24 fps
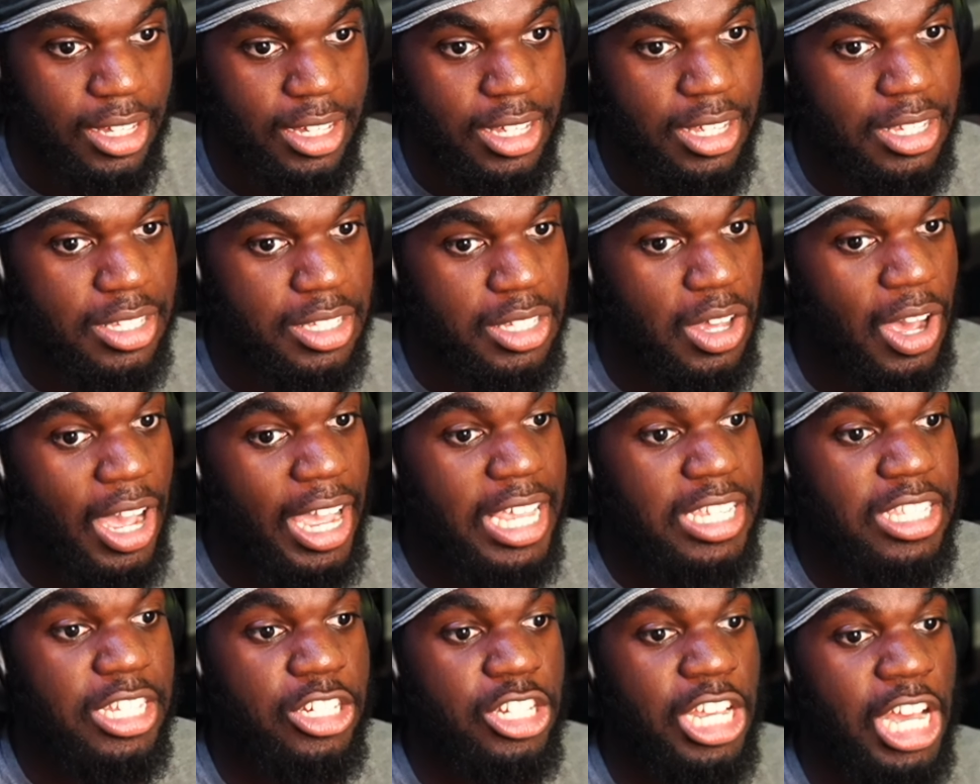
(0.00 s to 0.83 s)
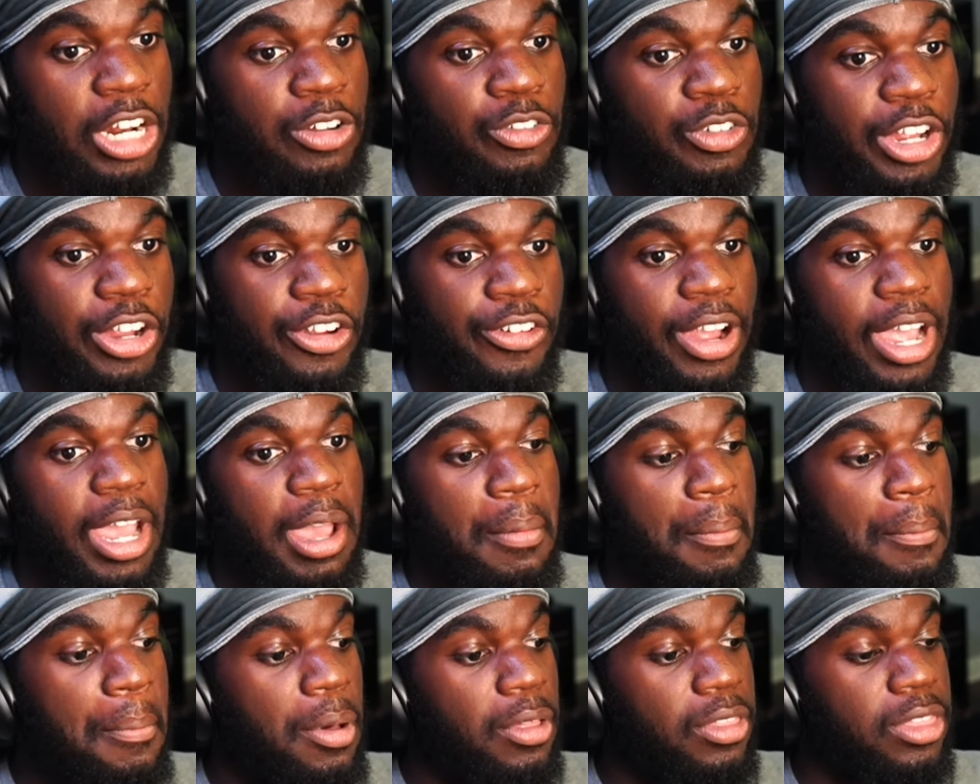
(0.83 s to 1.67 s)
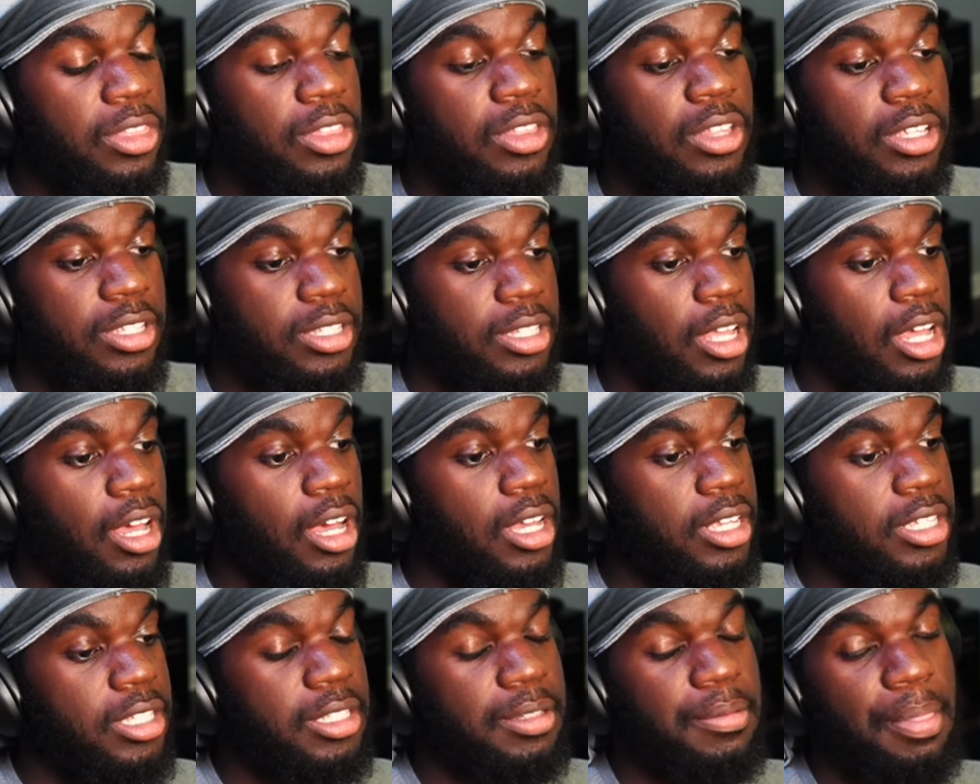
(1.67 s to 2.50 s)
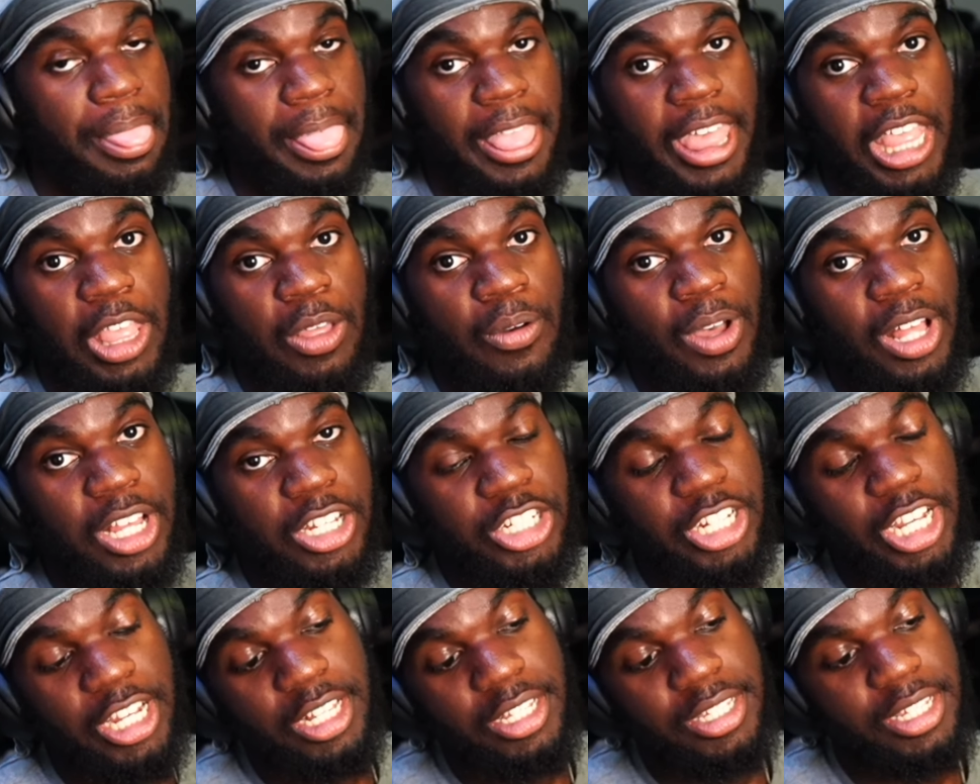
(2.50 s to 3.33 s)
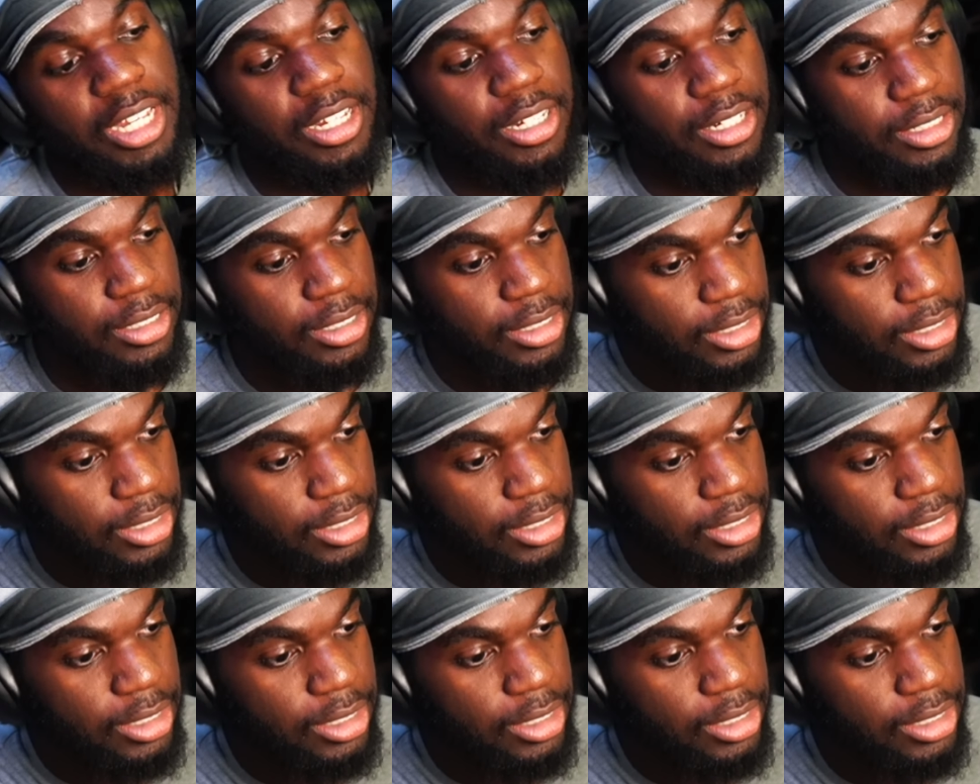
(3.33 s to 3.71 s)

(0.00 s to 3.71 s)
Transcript: So I guess they're trying to recreate both of those songs. Either way, let's check this out.